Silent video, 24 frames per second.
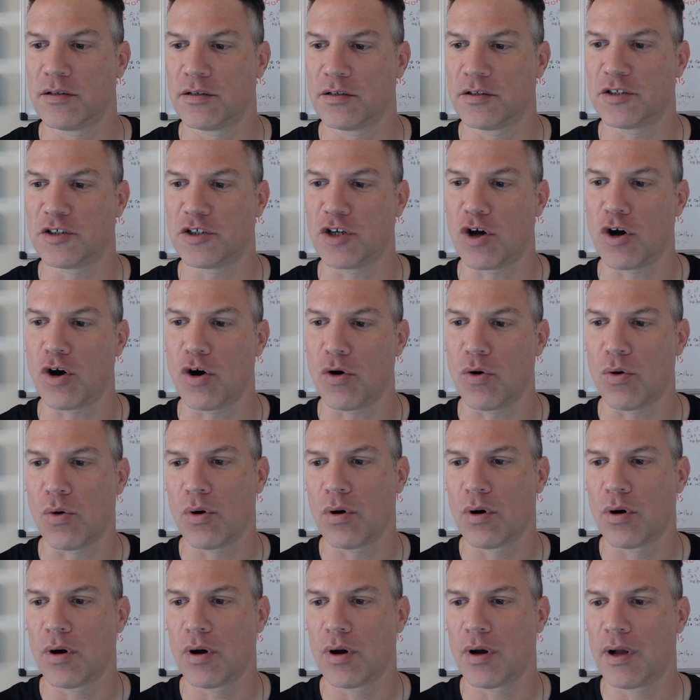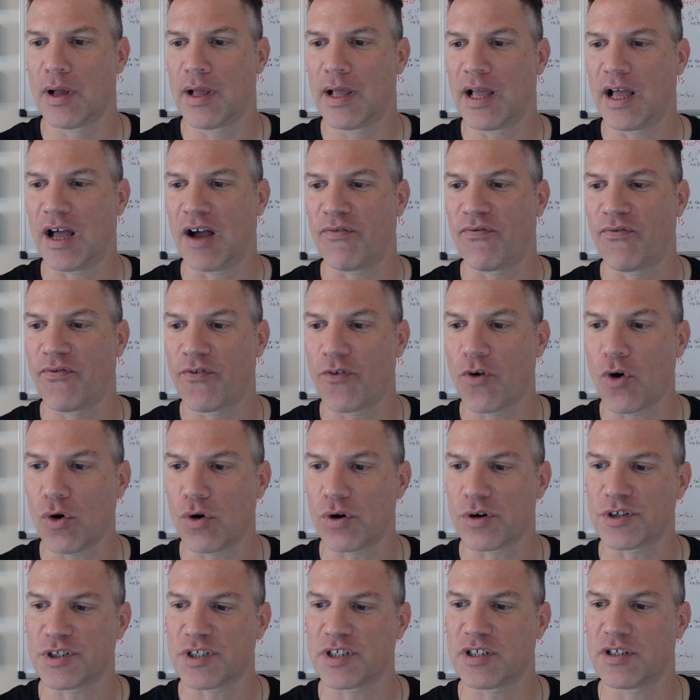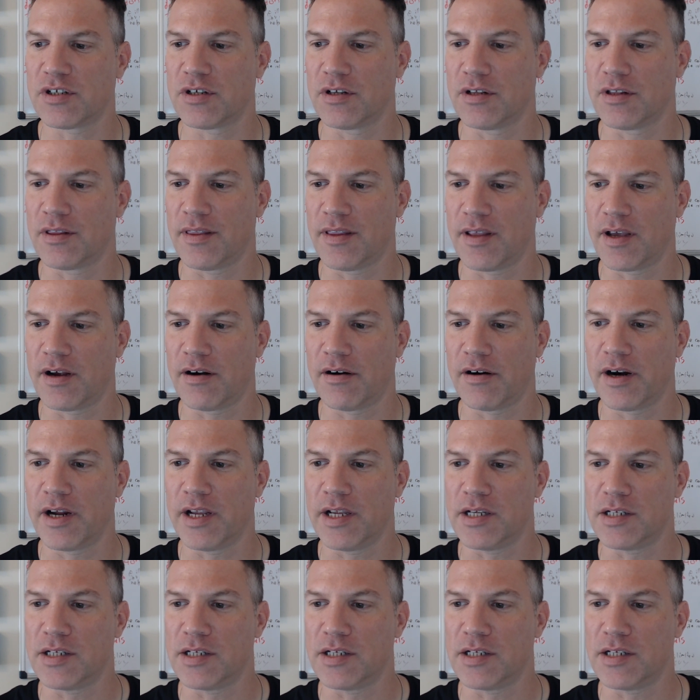So of course there